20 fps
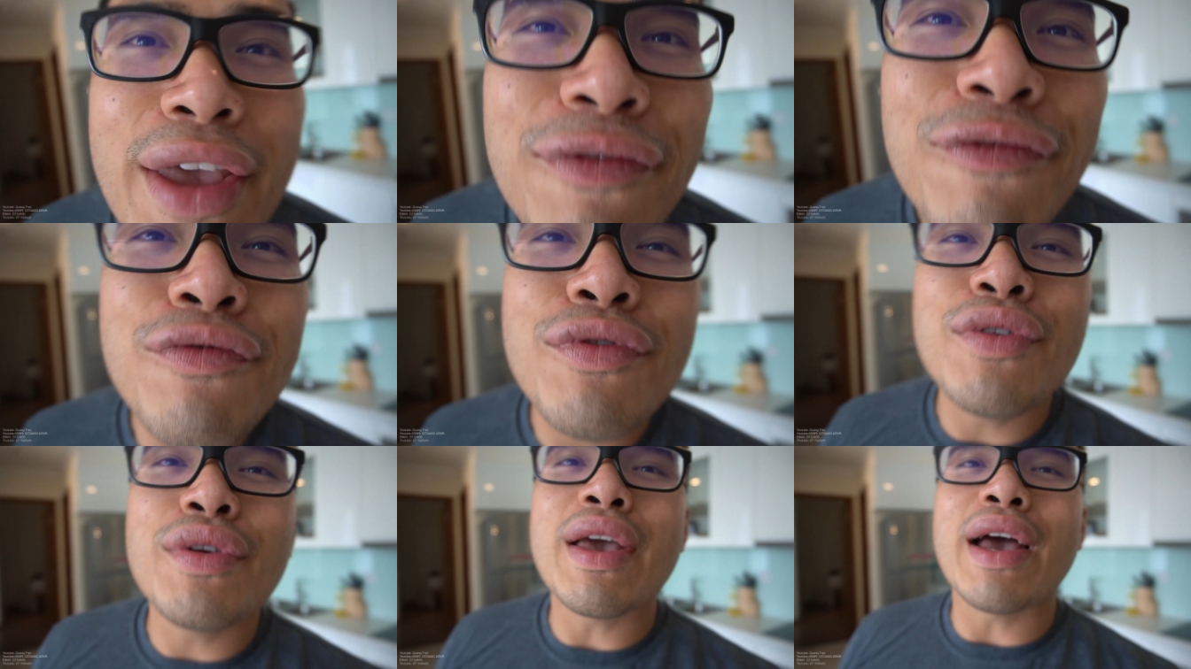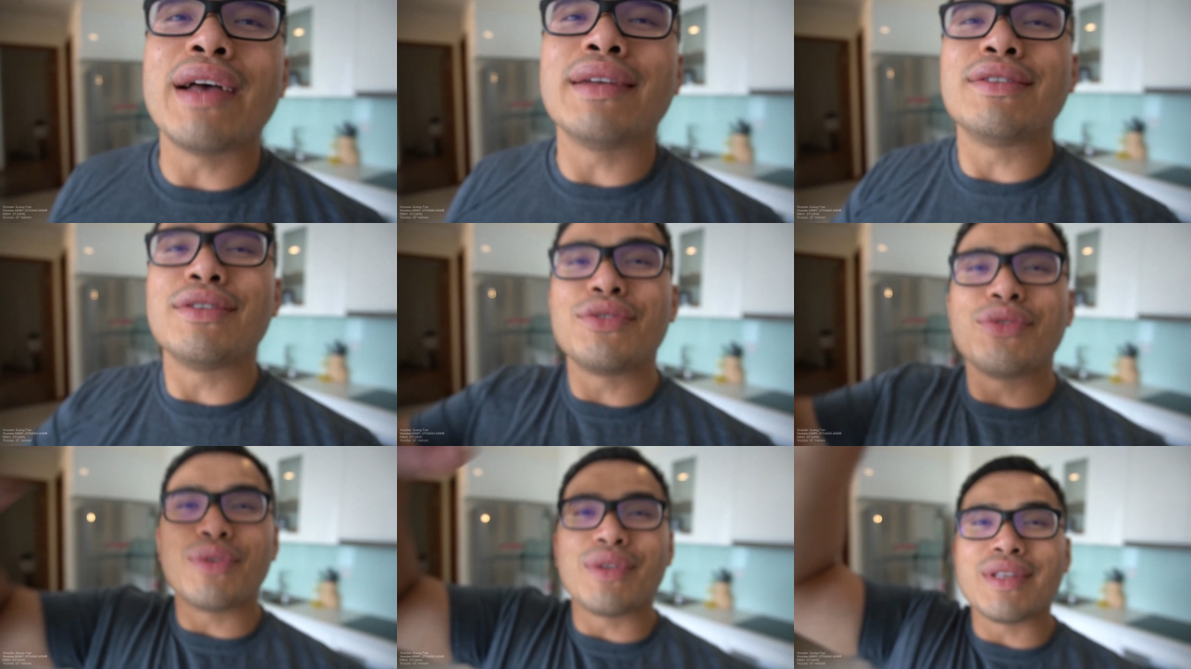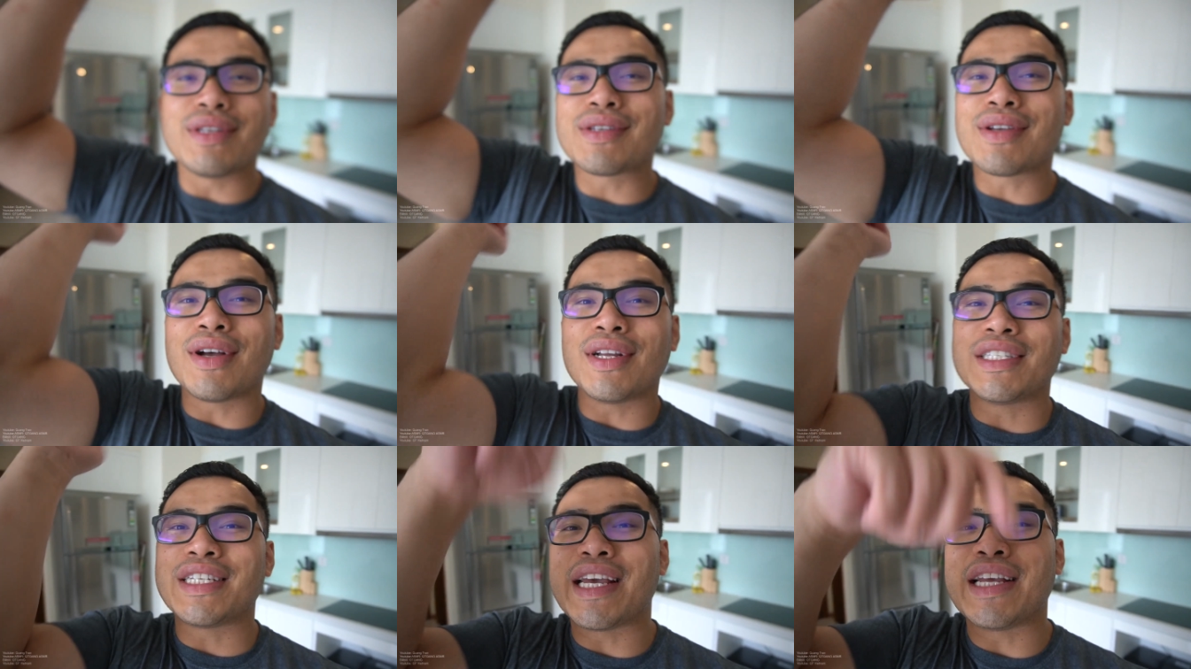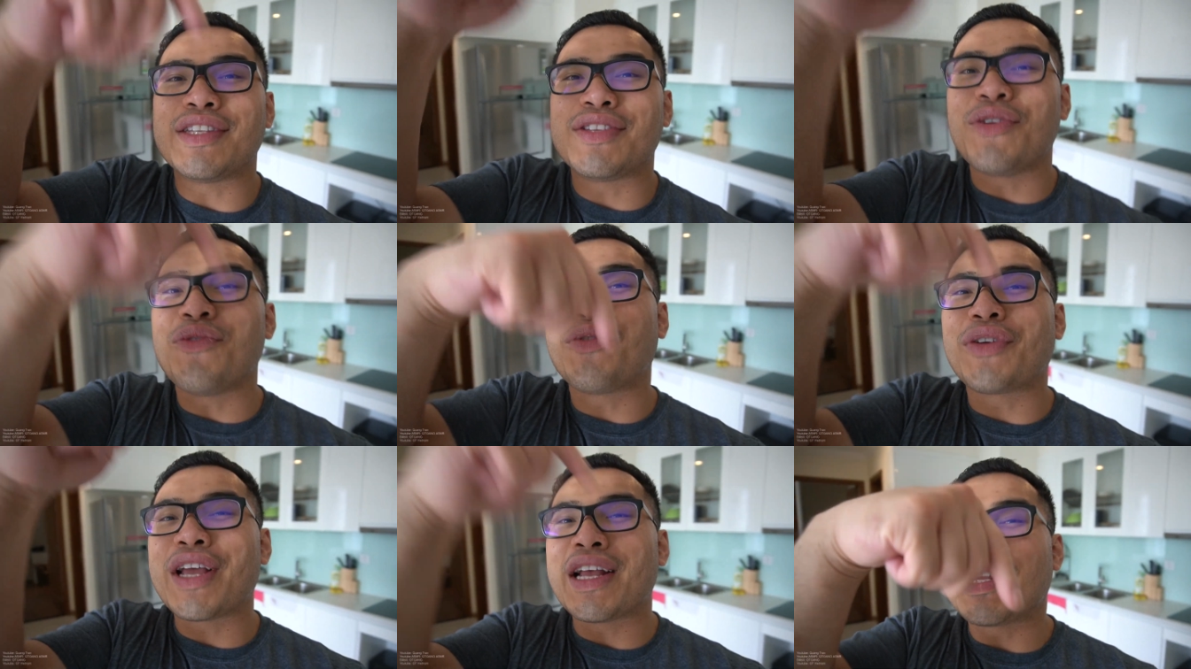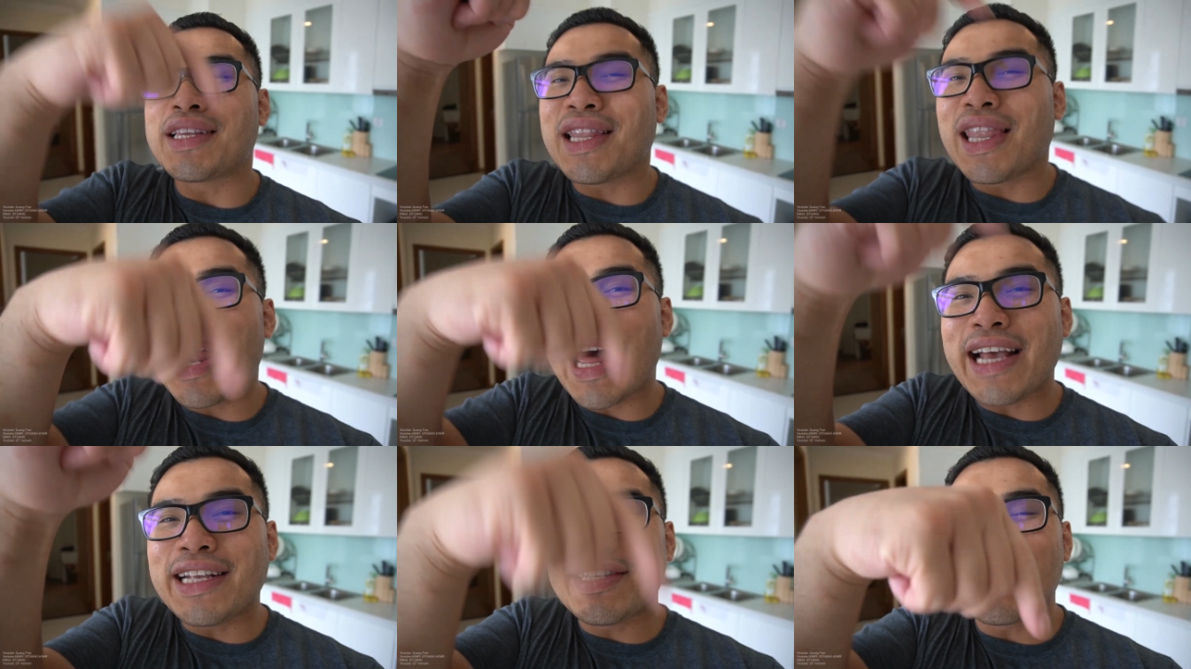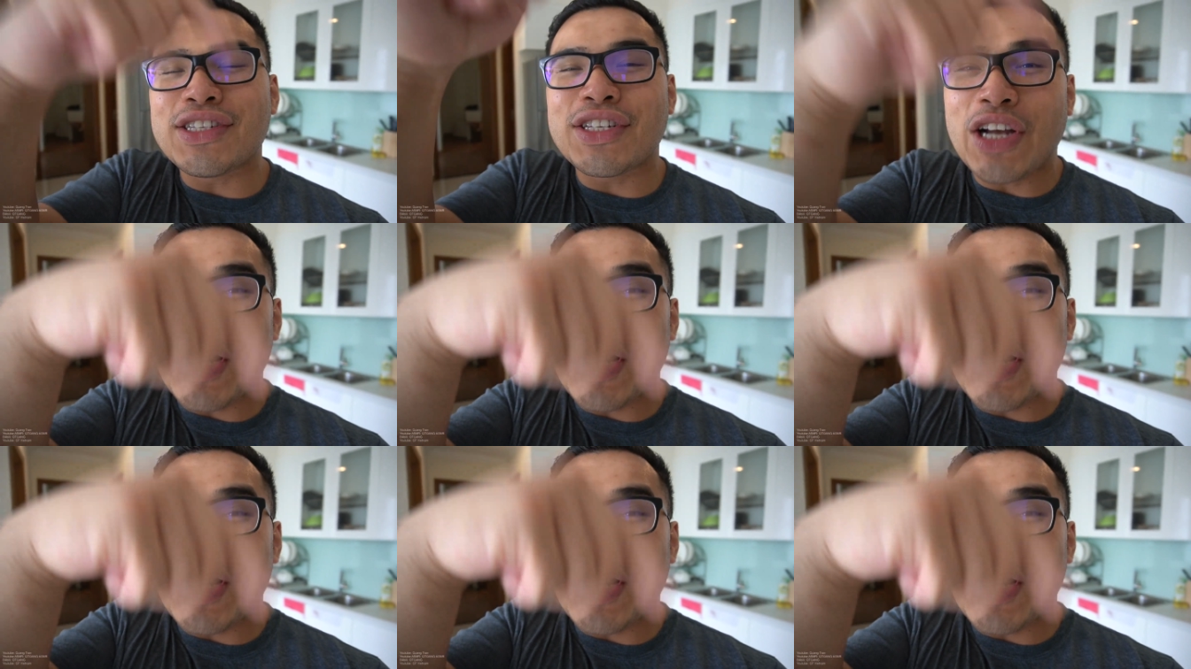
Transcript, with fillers: If you guys are doing this content, don't forget to like this